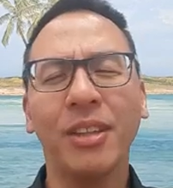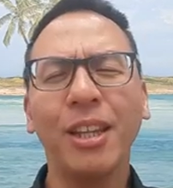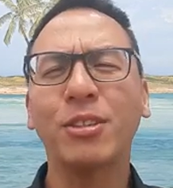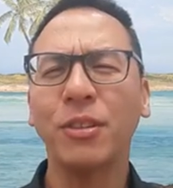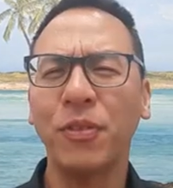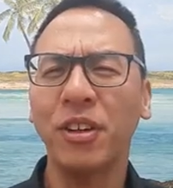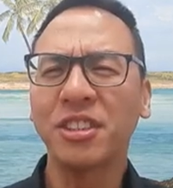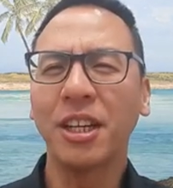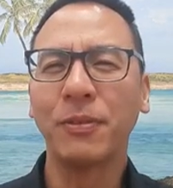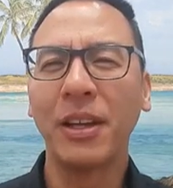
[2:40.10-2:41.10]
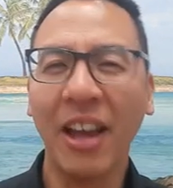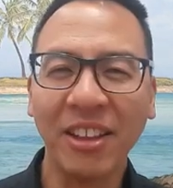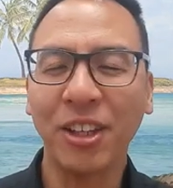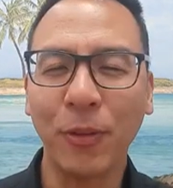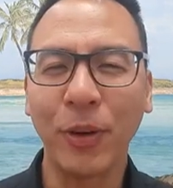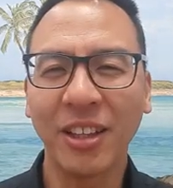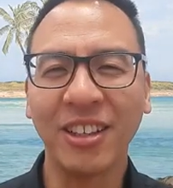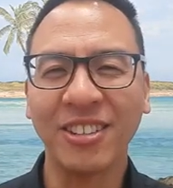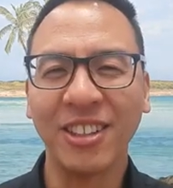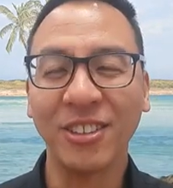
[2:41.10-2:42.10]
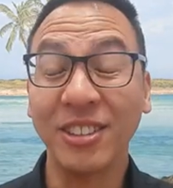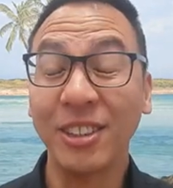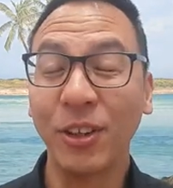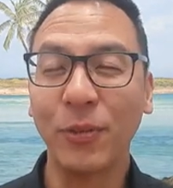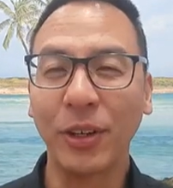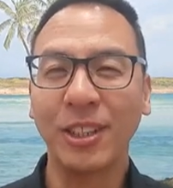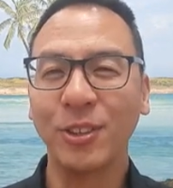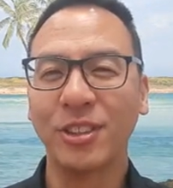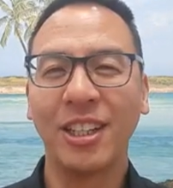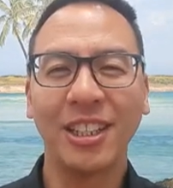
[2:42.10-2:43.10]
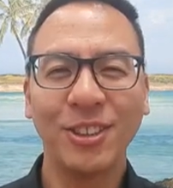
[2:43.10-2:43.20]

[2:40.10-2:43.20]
that was the first time they entered the practice and you see what the practice was like.